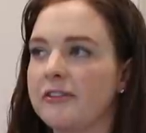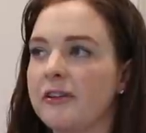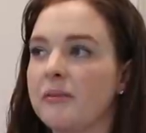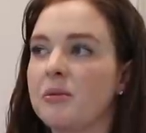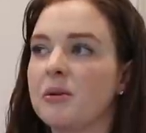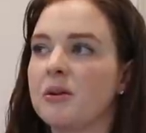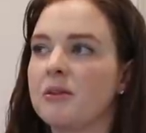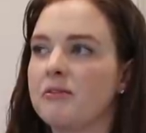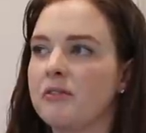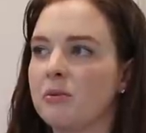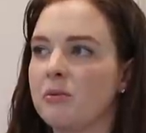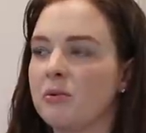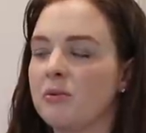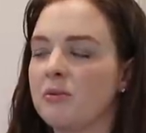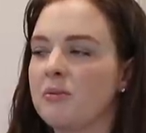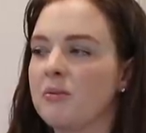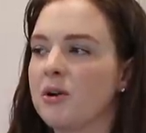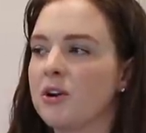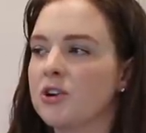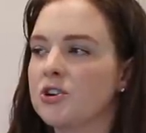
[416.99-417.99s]
February,
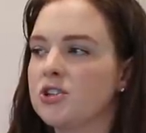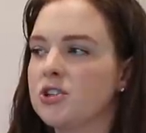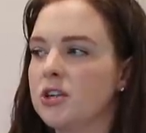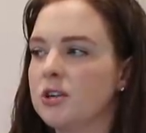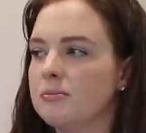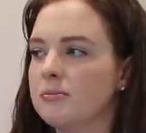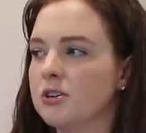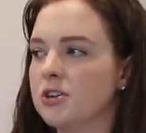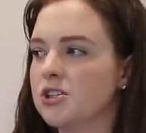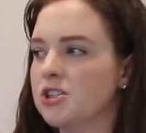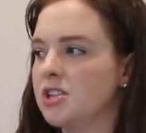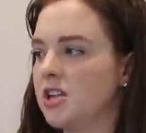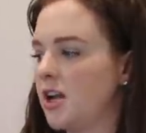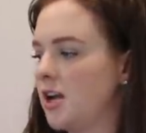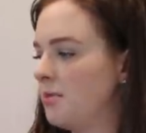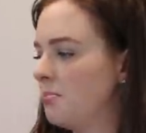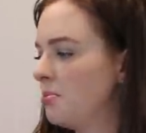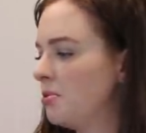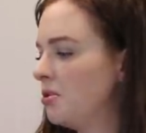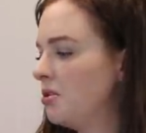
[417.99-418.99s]
February, March, March to
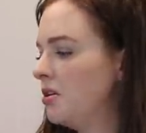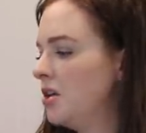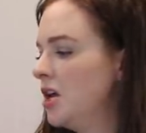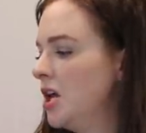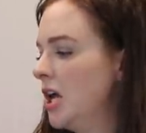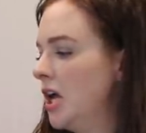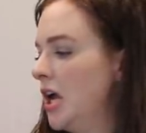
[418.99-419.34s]
April